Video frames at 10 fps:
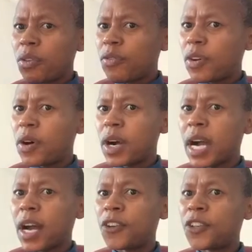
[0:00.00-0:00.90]
of our
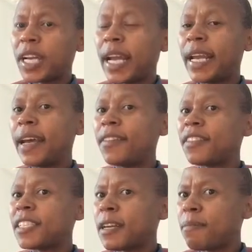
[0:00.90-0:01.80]
country, and I have
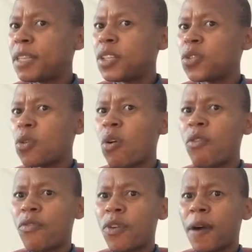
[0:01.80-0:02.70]
something to
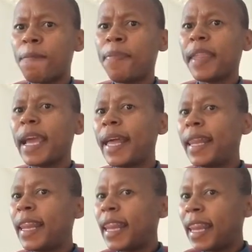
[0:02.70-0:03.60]
offer.
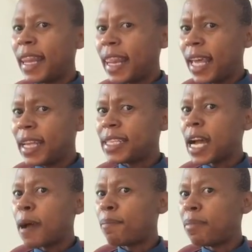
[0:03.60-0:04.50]
And that
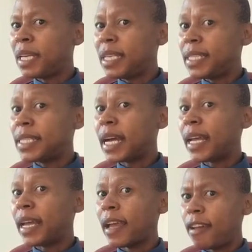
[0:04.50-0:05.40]
ability
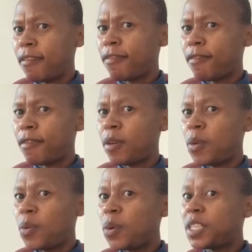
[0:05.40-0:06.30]
I have,
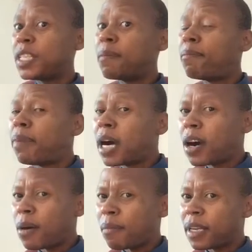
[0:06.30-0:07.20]
which is
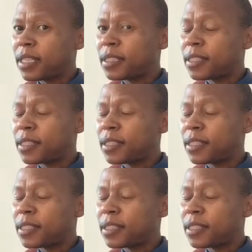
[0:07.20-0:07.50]
empowerment,